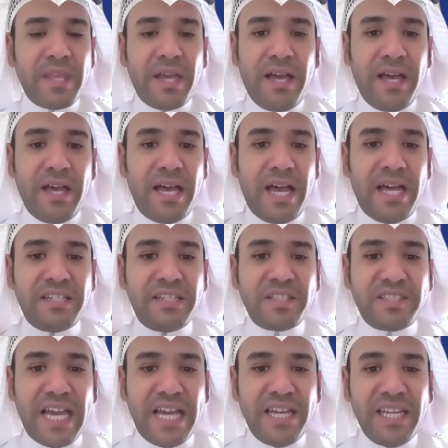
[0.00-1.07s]
uh,
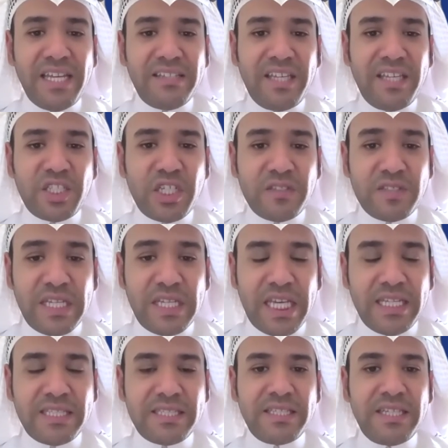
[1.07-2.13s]
understanding teachers'
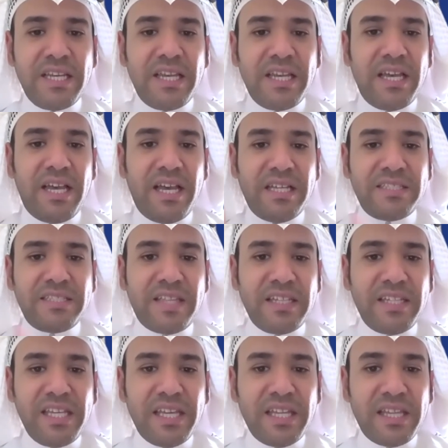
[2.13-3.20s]
needs, uh,
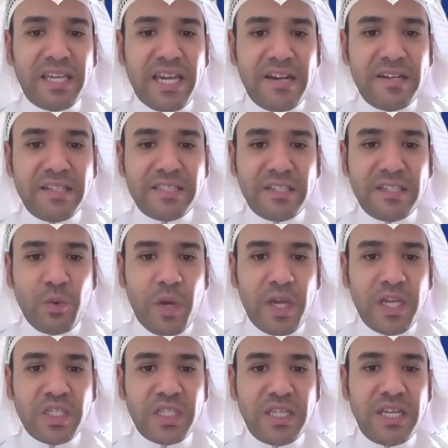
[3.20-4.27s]
studying the current
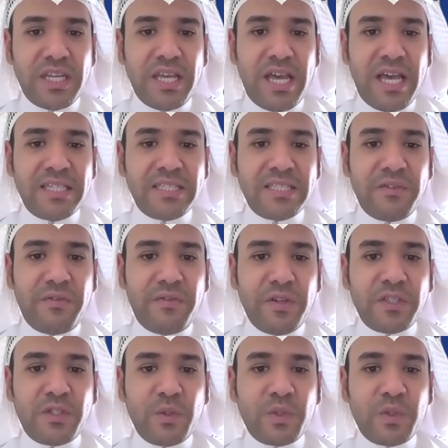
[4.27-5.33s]
situation as the
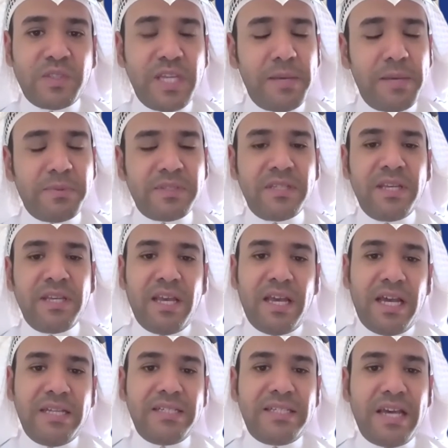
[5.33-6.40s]
first two steps,
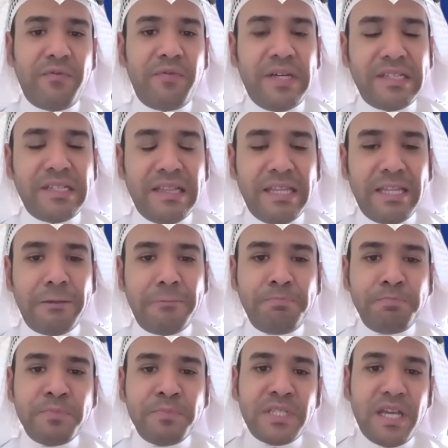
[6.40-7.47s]
and definitely
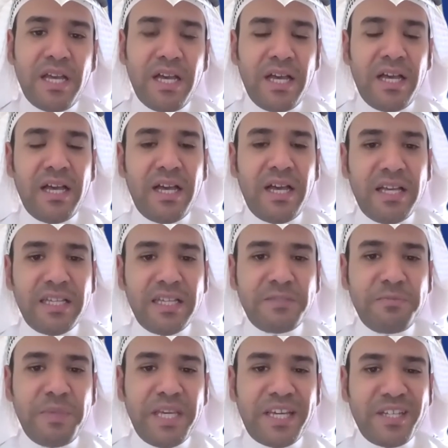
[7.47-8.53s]
uh, uh,
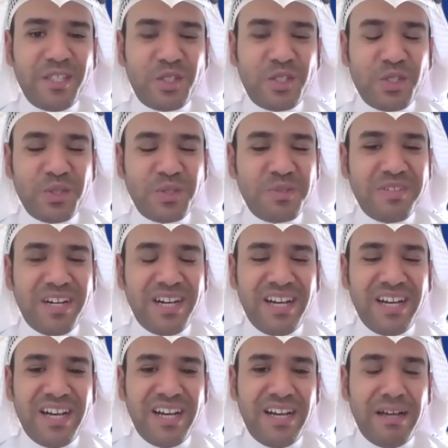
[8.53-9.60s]
speaking to
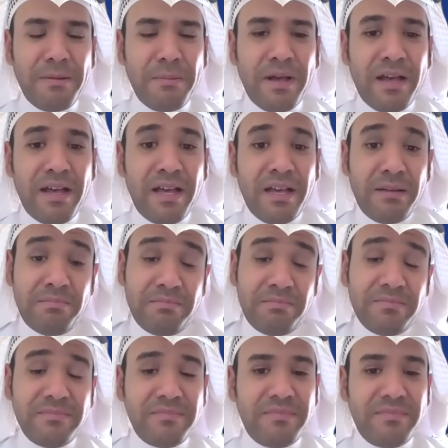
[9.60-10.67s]
um,
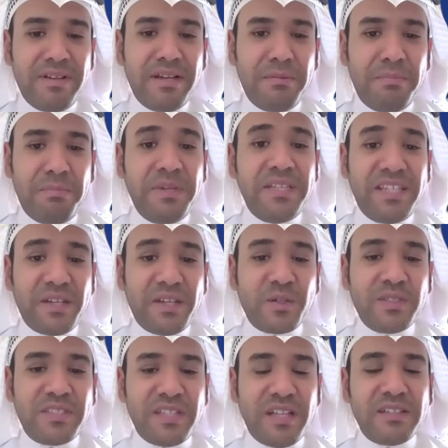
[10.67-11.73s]
um, uh, um, PD
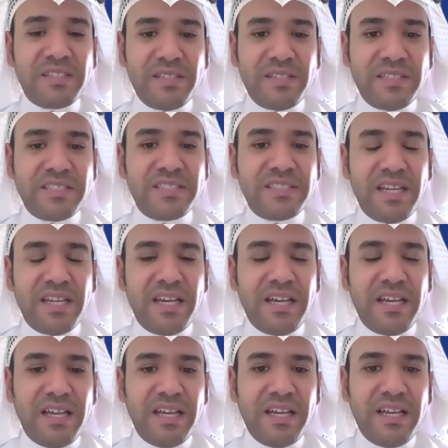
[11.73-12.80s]
consultants uh,
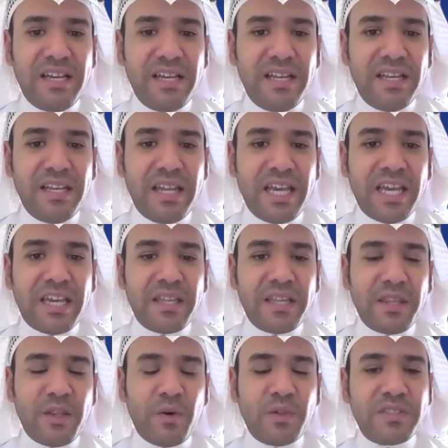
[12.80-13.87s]
uh, like
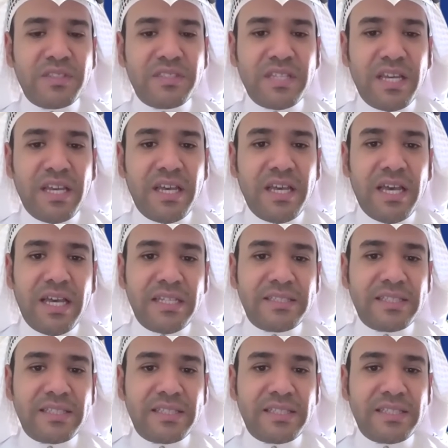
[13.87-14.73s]
those uh, at